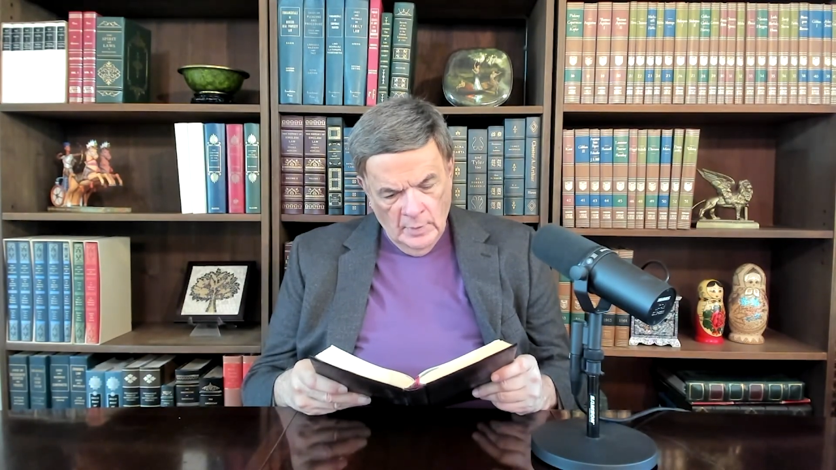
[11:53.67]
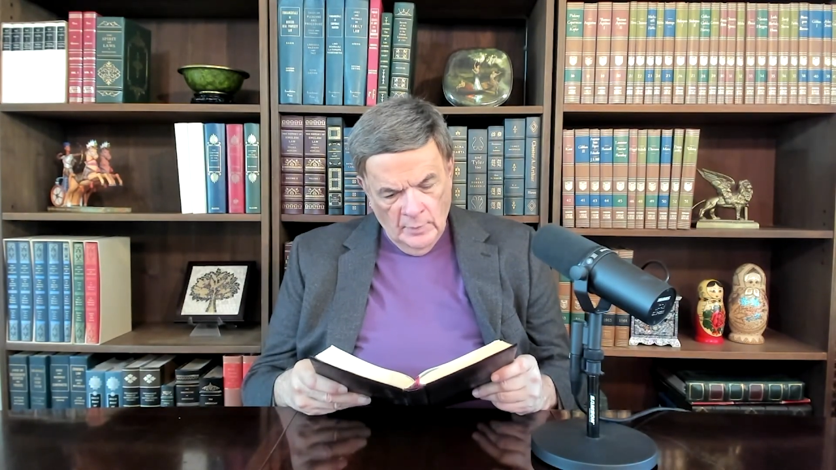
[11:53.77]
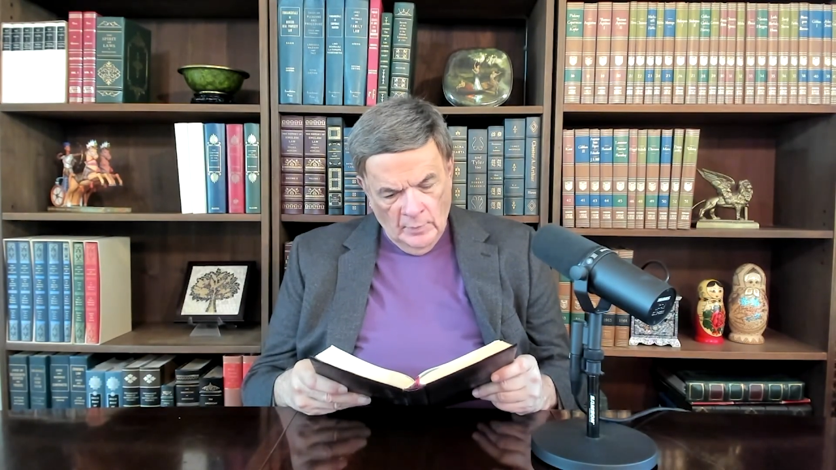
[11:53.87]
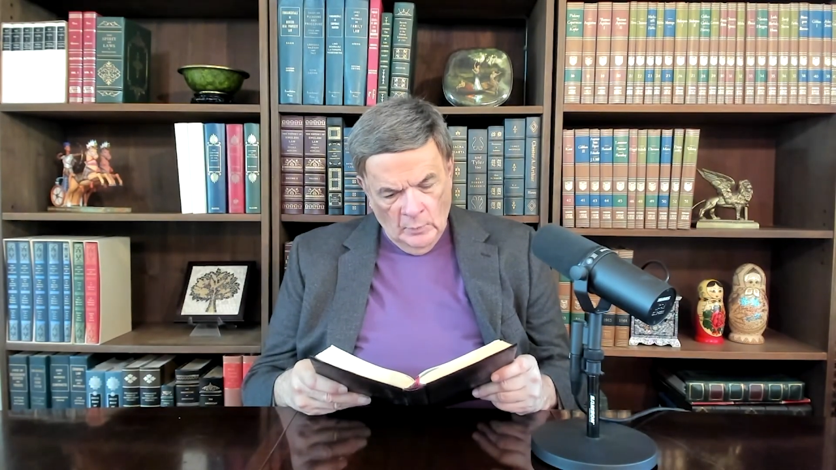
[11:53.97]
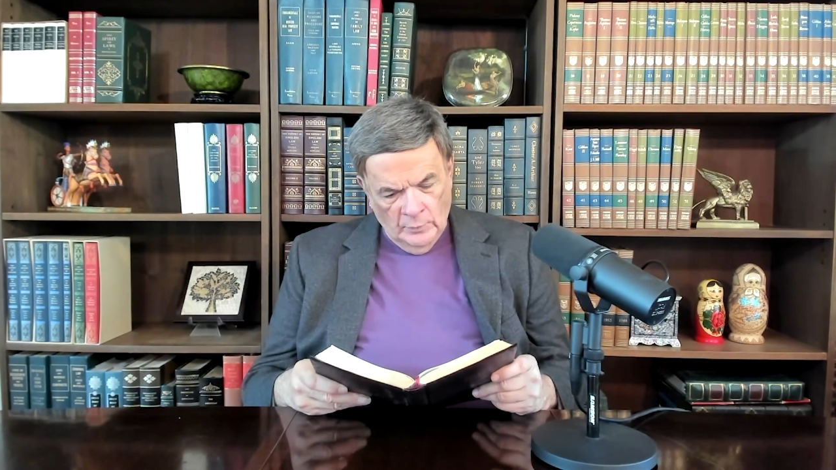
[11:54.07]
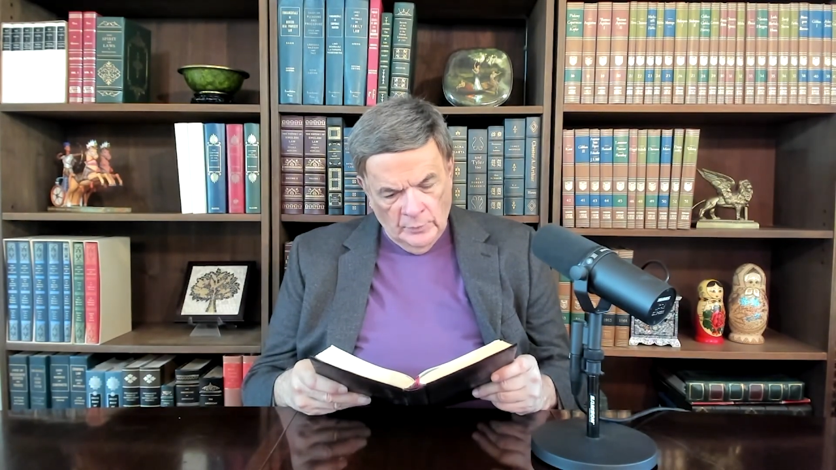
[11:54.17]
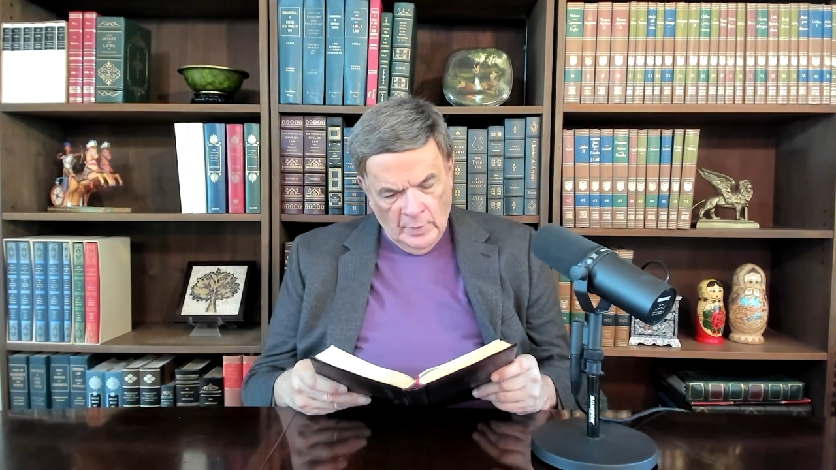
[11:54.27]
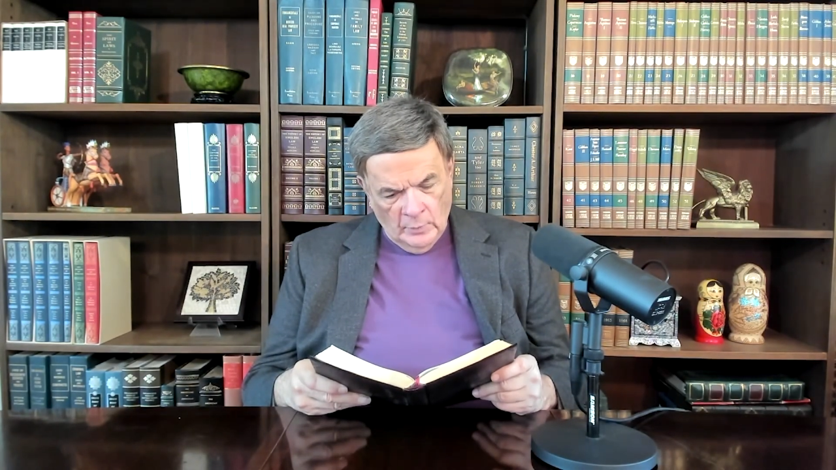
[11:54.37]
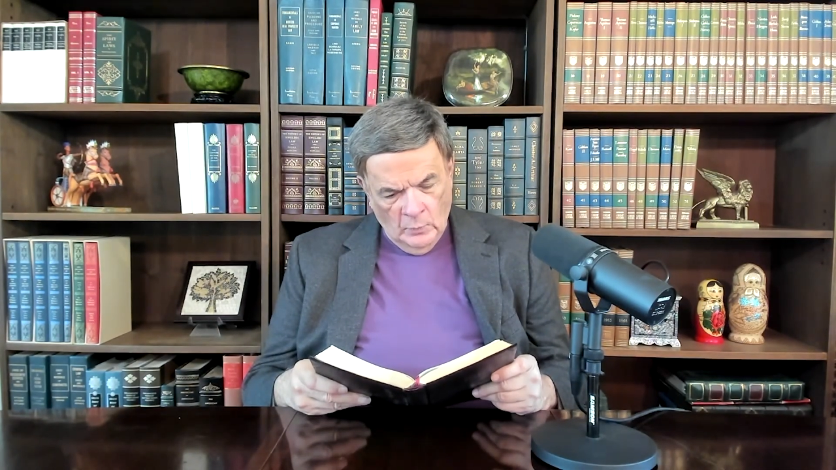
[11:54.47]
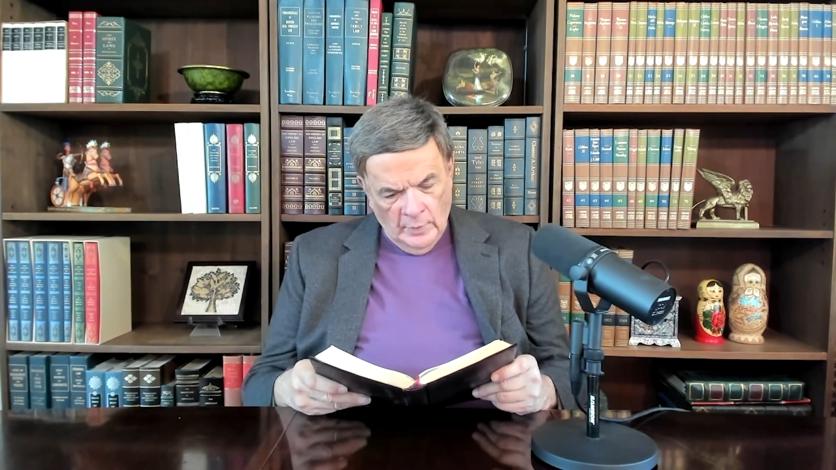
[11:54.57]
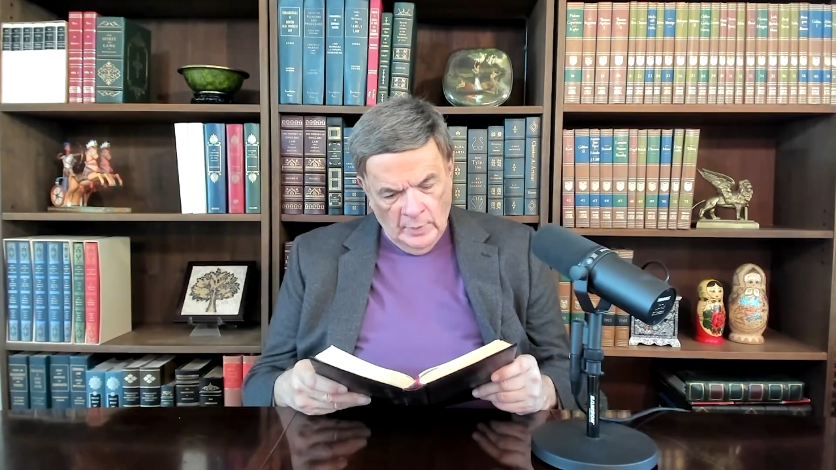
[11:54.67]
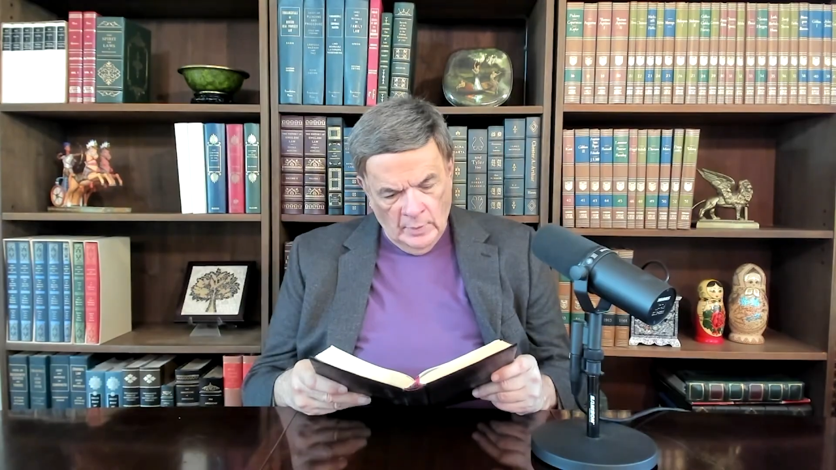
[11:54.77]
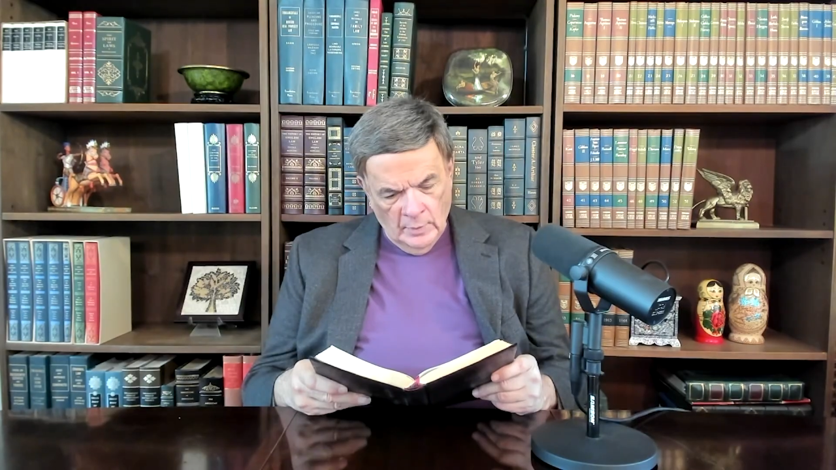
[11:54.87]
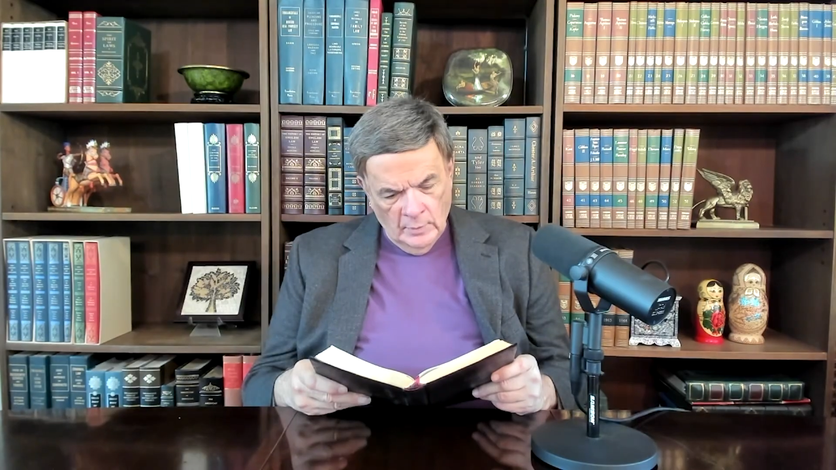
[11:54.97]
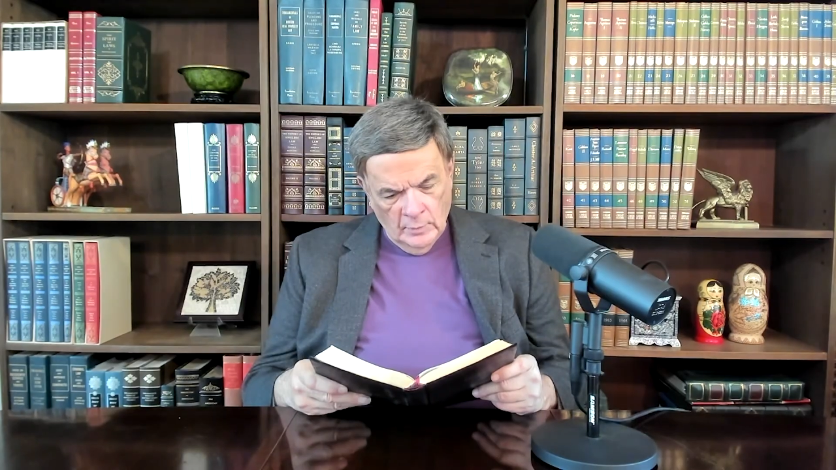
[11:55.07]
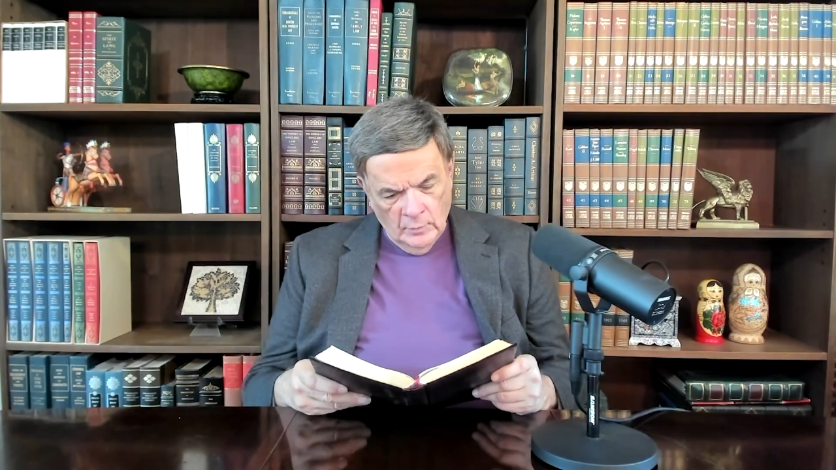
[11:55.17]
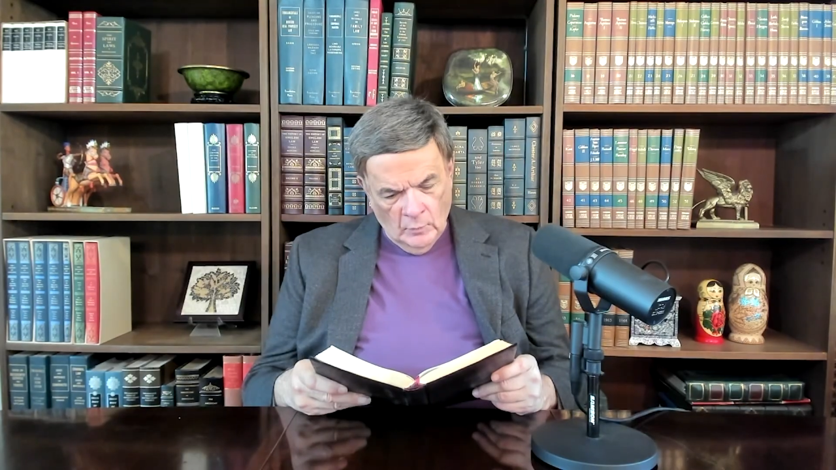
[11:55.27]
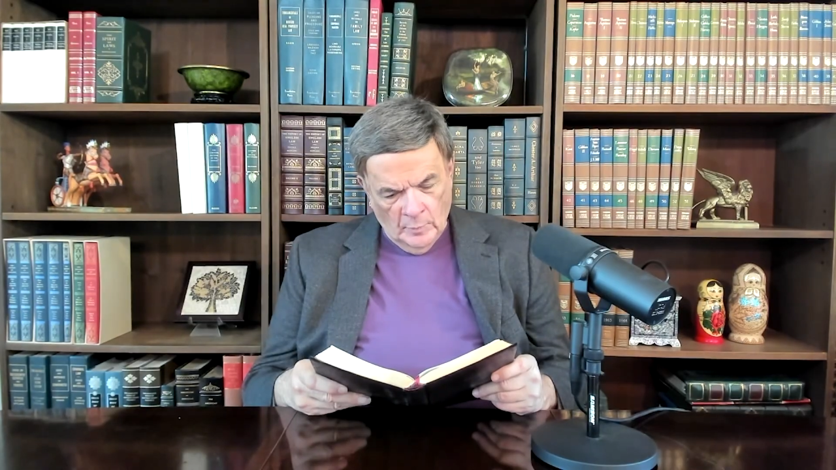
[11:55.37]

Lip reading: They will not awake, nor